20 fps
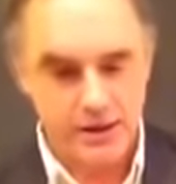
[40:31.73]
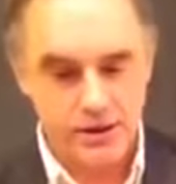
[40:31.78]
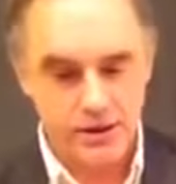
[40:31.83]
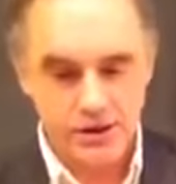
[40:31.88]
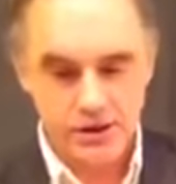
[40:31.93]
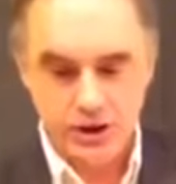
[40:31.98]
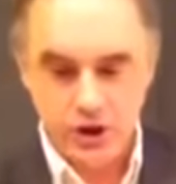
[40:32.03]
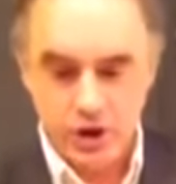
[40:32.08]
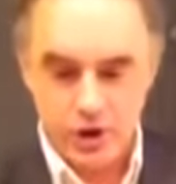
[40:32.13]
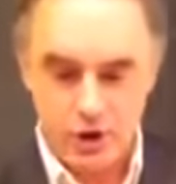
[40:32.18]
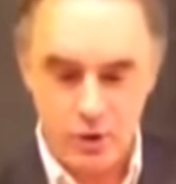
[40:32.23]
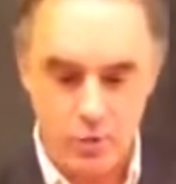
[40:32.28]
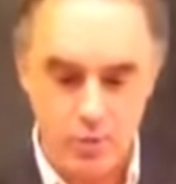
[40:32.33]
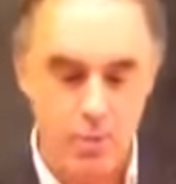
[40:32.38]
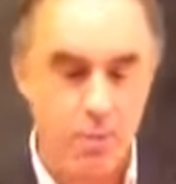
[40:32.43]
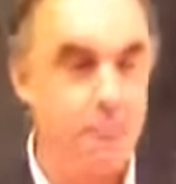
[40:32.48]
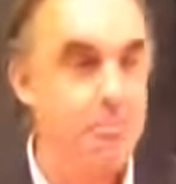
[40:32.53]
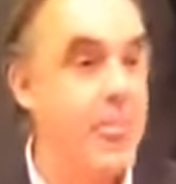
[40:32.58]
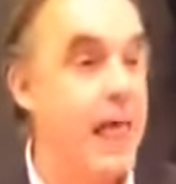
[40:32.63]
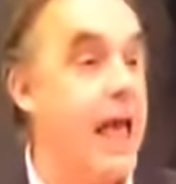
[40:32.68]
So,
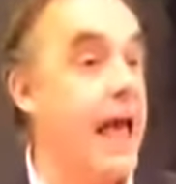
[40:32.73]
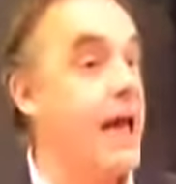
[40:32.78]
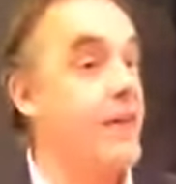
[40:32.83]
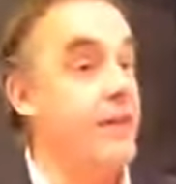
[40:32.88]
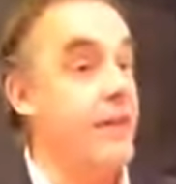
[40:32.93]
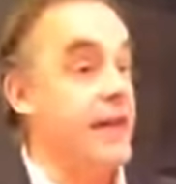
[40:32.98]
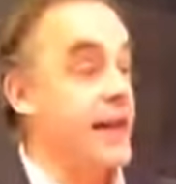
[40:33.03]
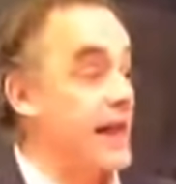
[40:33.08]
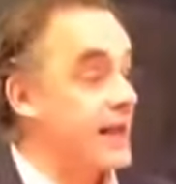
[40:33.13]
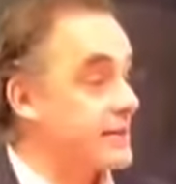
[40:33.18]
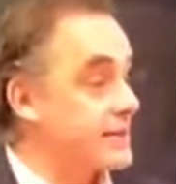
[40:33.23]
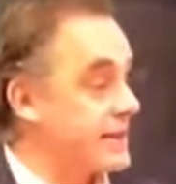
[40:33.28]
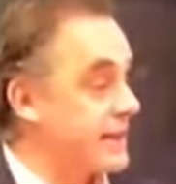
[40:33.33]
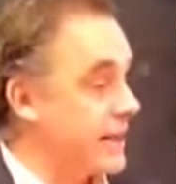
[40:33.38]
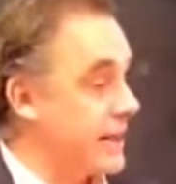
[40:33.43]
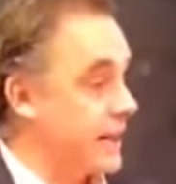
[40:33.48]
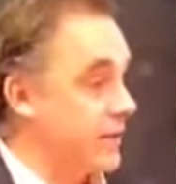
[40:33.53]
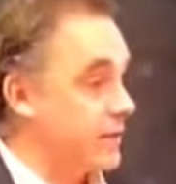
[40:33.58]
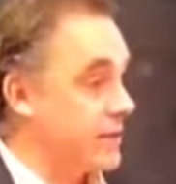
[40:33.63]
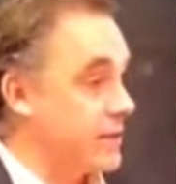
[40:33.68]
and the next
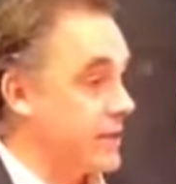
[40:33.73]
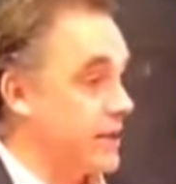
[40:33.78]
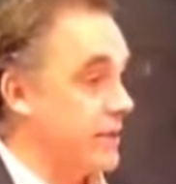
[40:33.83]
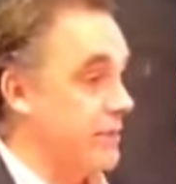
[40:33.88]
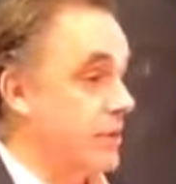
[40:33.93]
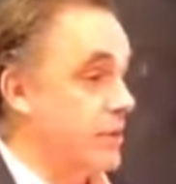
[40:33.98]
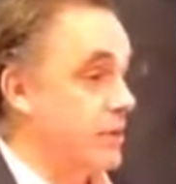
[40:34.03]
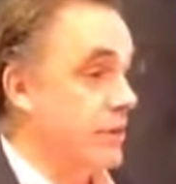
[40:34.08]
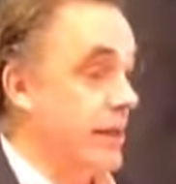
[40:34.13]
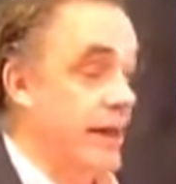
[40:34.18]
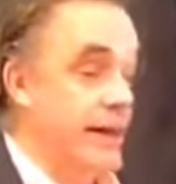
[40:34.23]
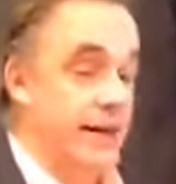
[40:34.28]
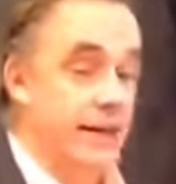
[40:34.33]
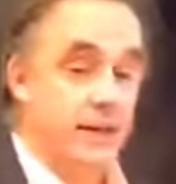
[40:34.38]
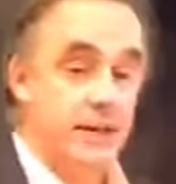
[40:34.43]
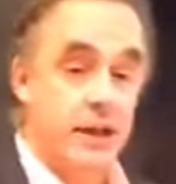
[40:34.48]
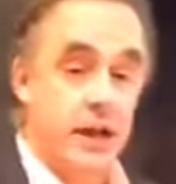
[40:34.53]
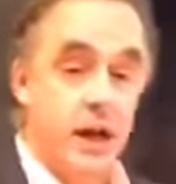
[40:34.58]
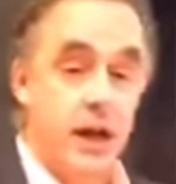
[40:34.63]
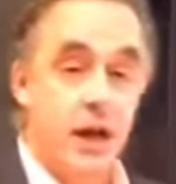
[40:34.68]
thing I would say about that
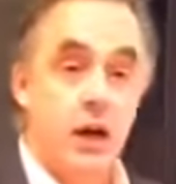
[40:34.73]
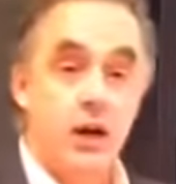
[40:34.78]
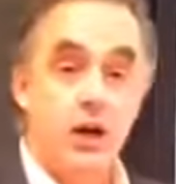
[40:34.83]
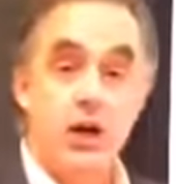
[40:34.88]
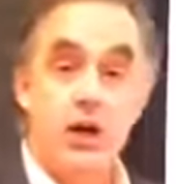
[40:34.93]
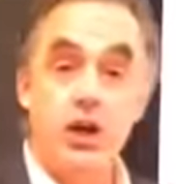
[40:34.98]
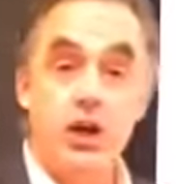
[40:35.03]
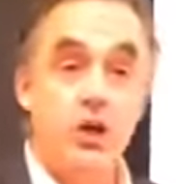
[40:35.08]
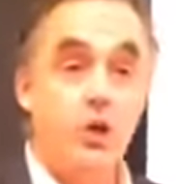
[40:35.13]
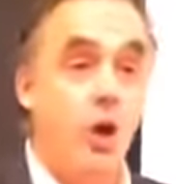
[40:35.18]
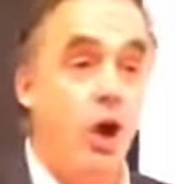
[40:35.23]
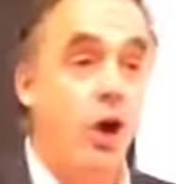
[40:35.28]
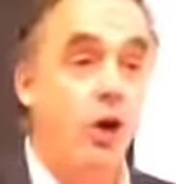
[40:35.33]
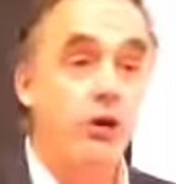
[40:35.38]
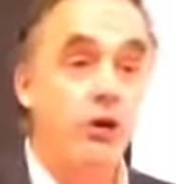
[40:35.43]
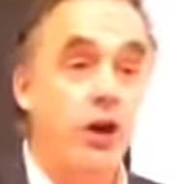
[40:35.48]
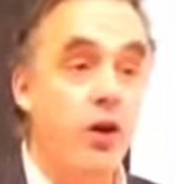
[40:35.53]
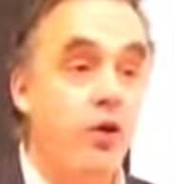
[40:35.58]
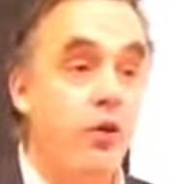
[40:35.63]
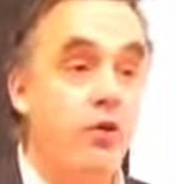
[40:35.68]
is, you
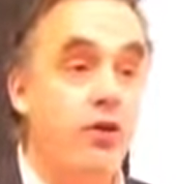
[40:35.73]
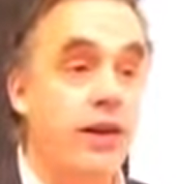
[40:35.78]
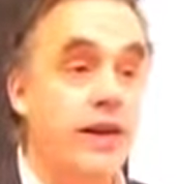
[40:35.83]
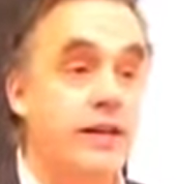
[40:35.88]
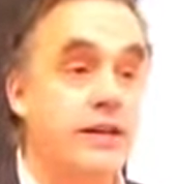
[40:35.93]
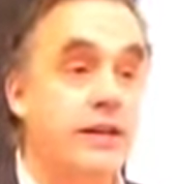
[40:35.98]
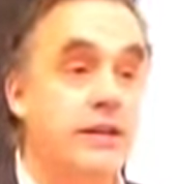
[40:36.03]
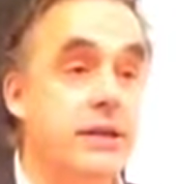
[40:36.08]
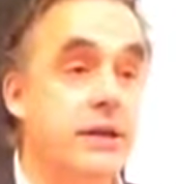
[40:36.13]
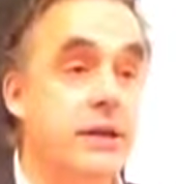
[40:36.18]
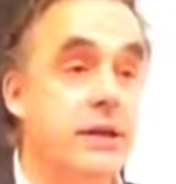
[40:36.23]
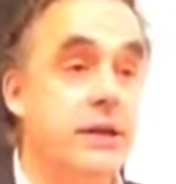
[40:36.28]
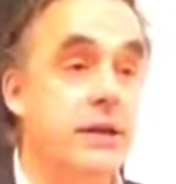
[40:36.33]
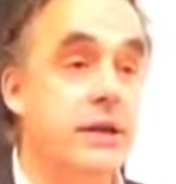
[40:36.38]
all know this.